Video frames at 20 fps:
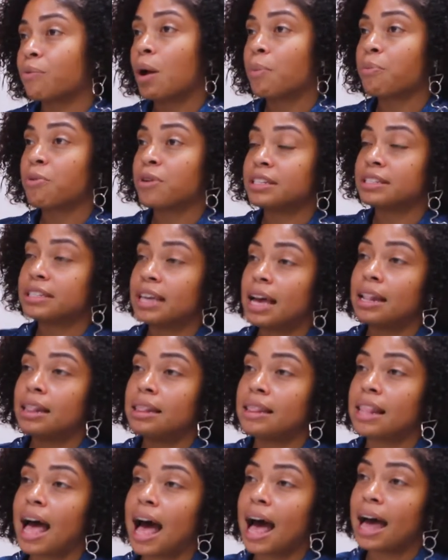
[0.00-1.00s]
And represent
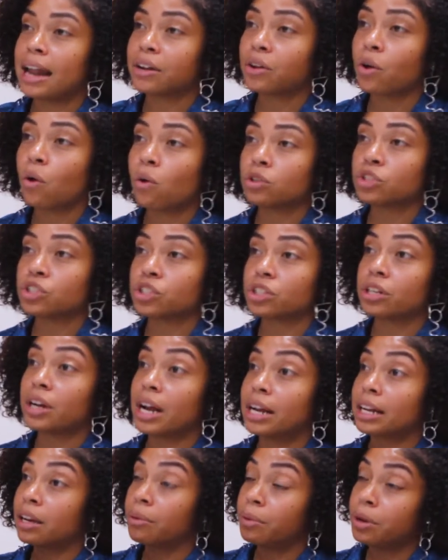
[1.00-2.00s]
that culture
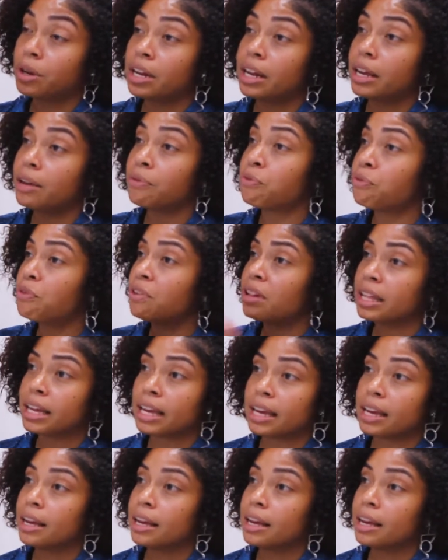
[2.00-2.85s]
and community fully.